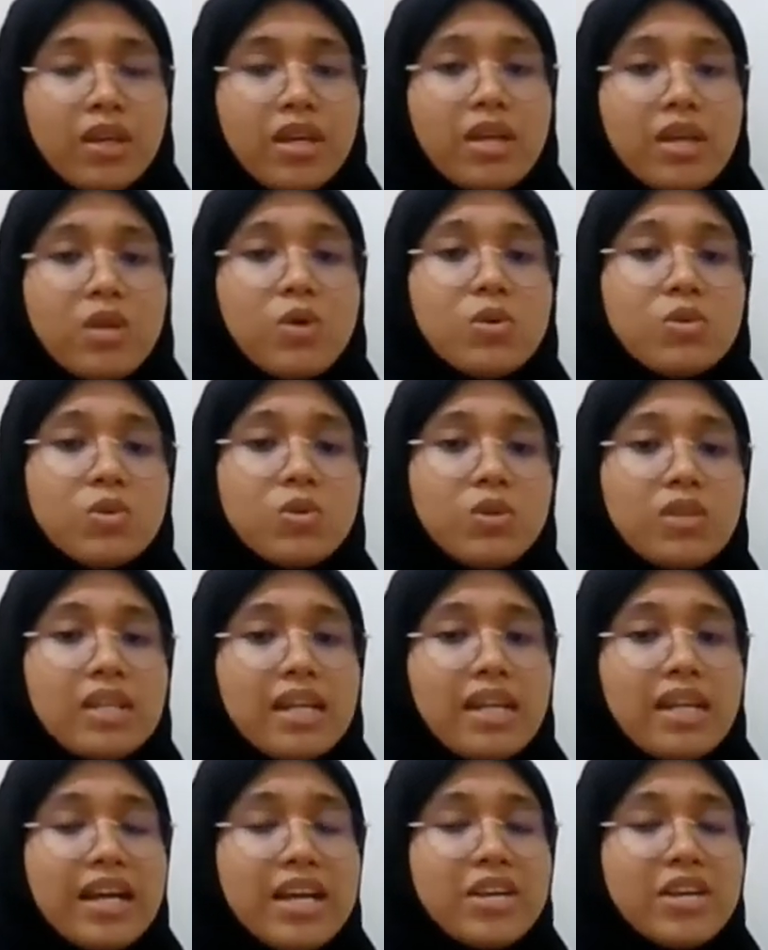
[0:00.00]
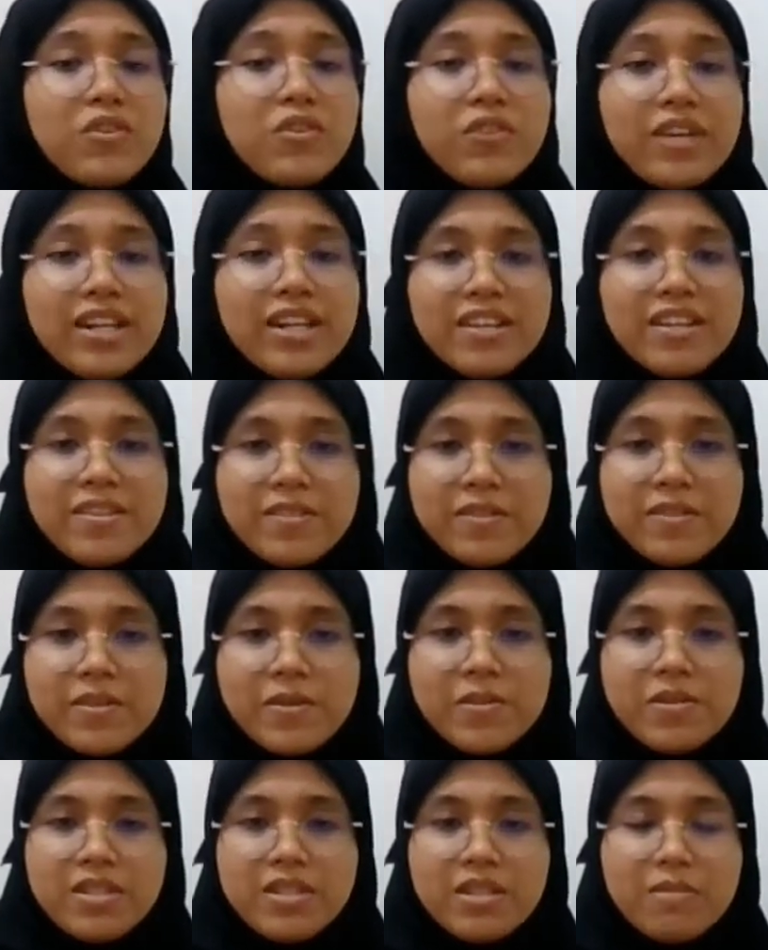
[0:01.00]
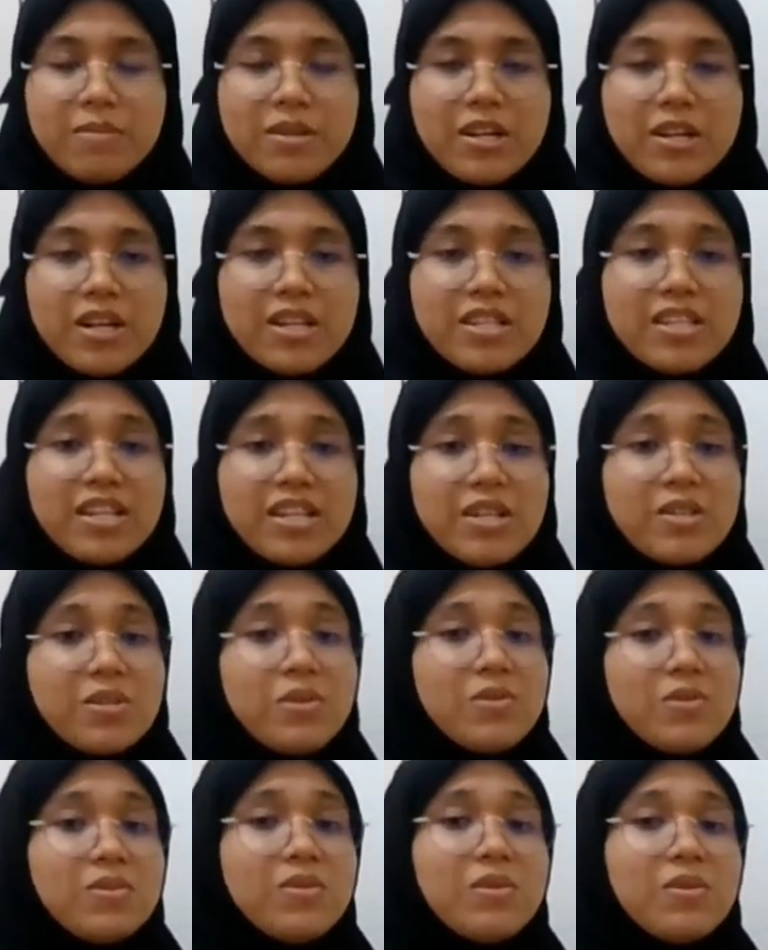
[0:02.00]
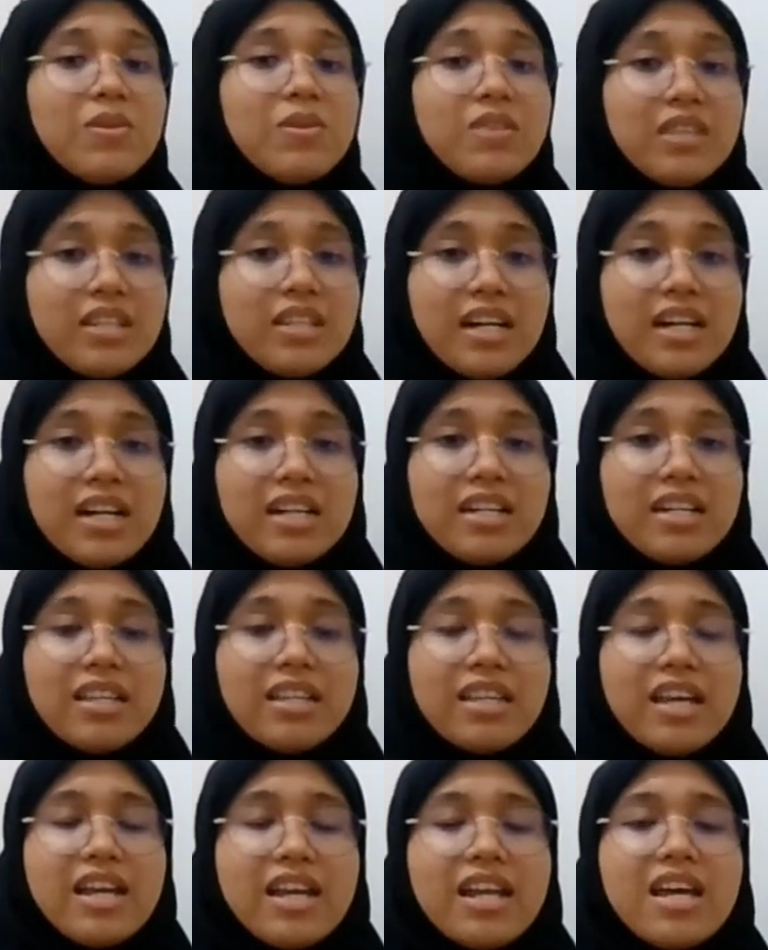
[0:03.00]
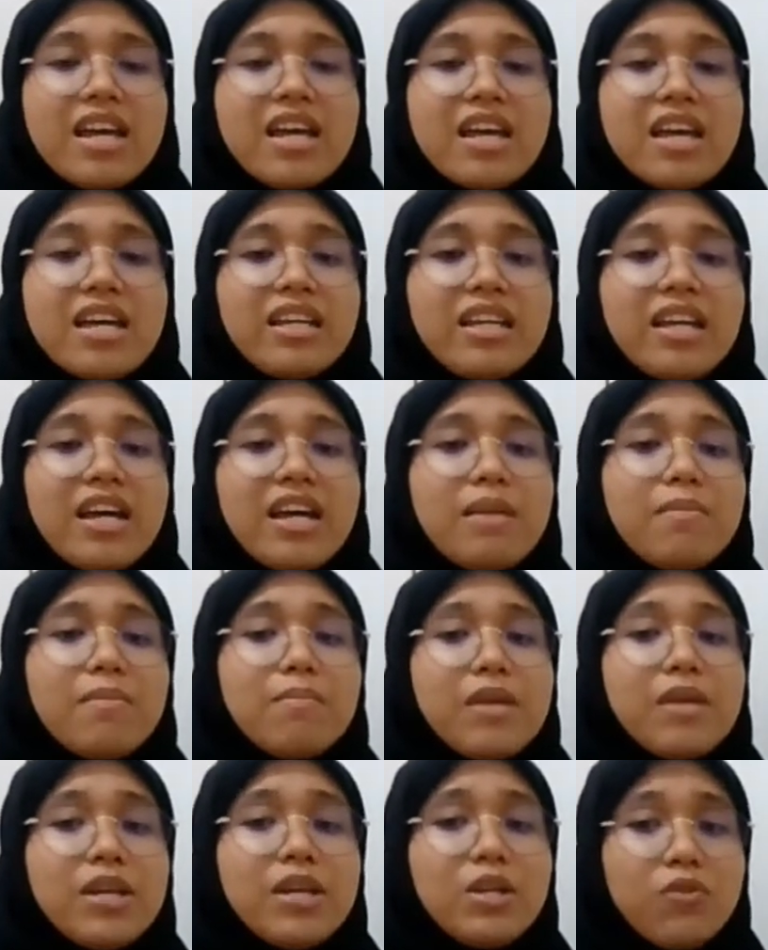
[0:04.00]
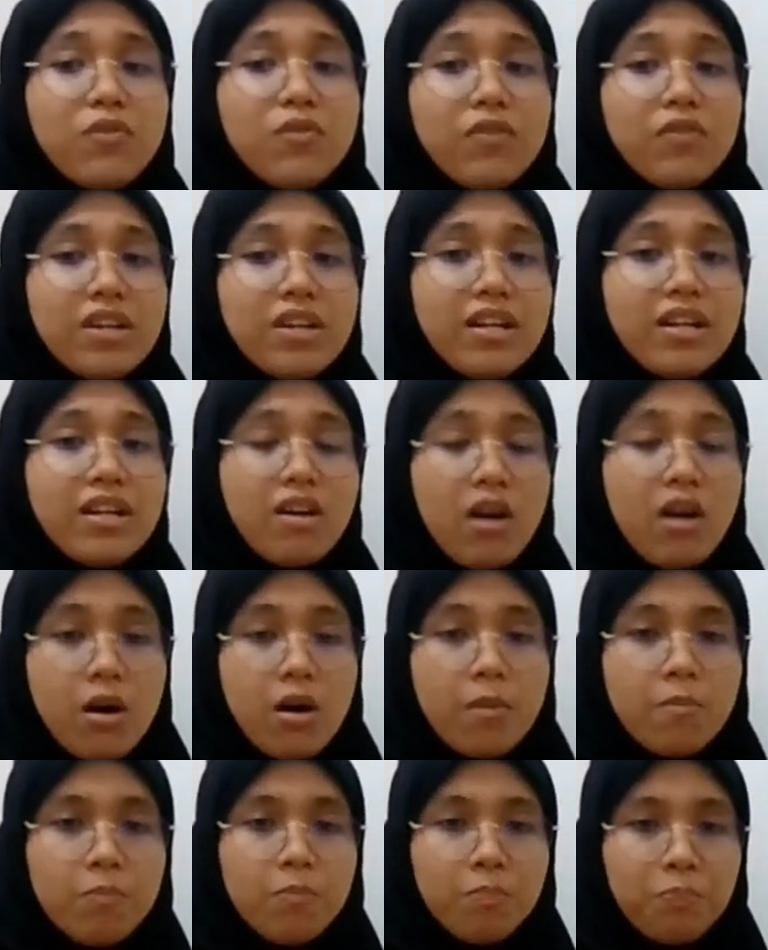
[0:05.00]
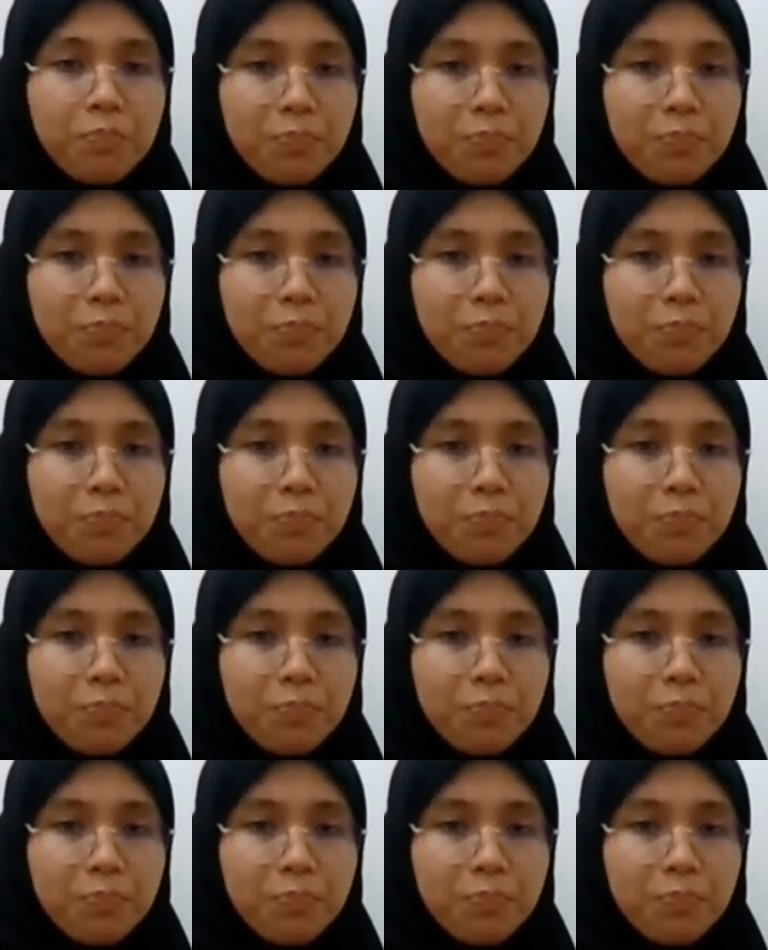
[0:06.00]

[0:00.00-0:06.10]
And also the light green is used because it is also the color that can make you feel calm.